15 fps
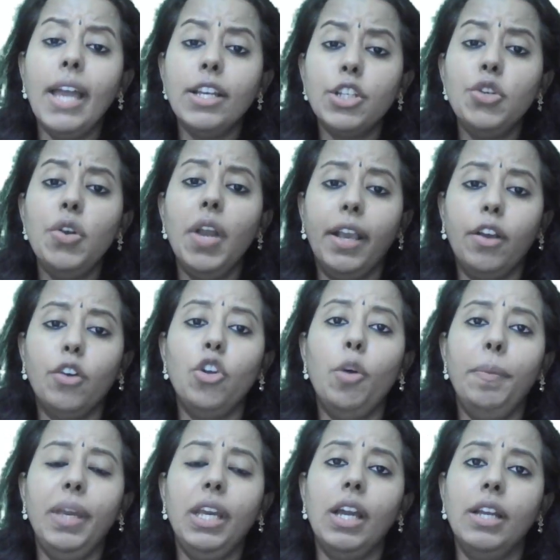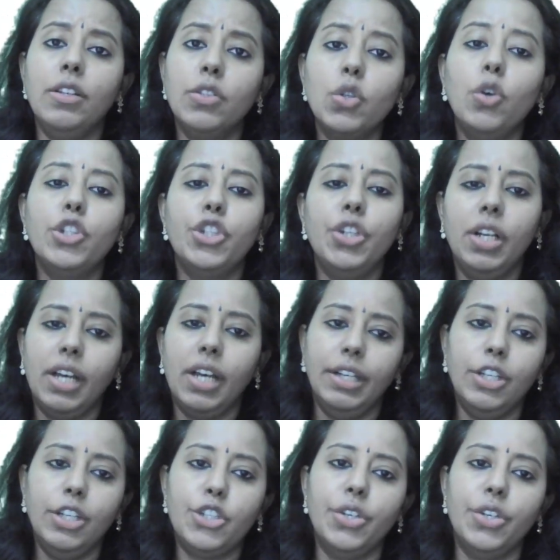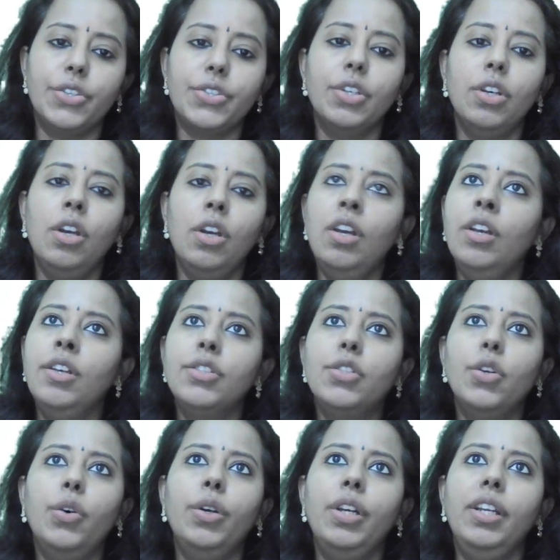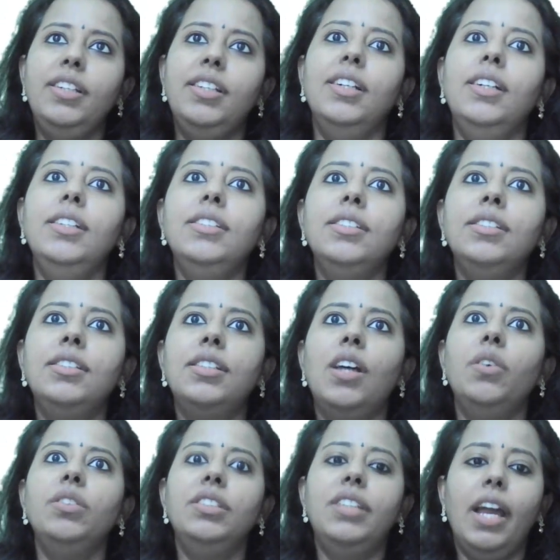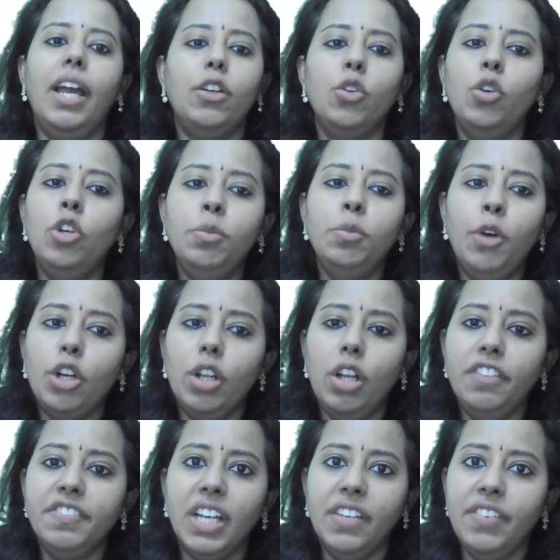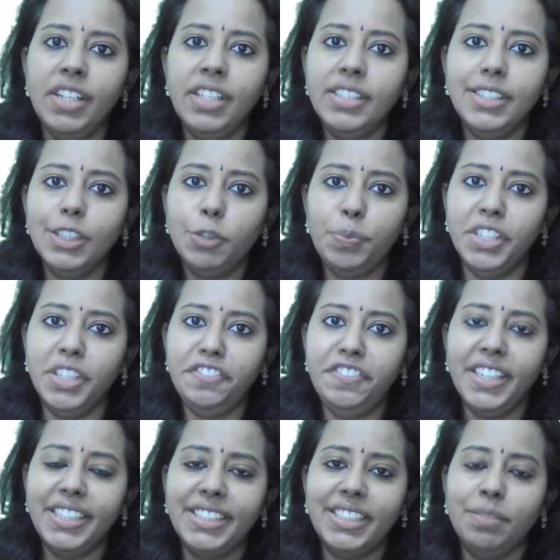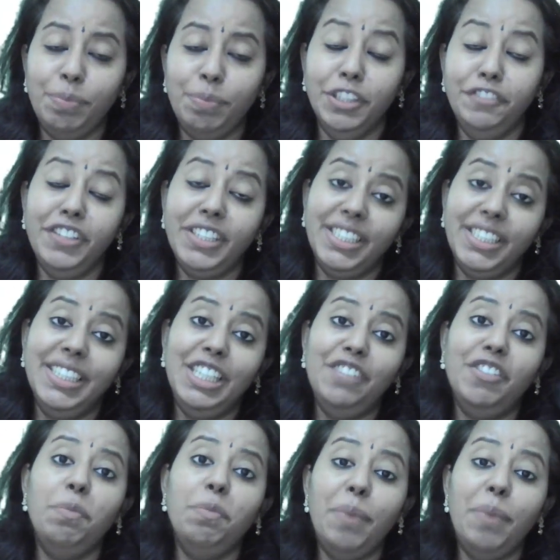national economic and social conditions. So it turns out that no model of governance is perfect and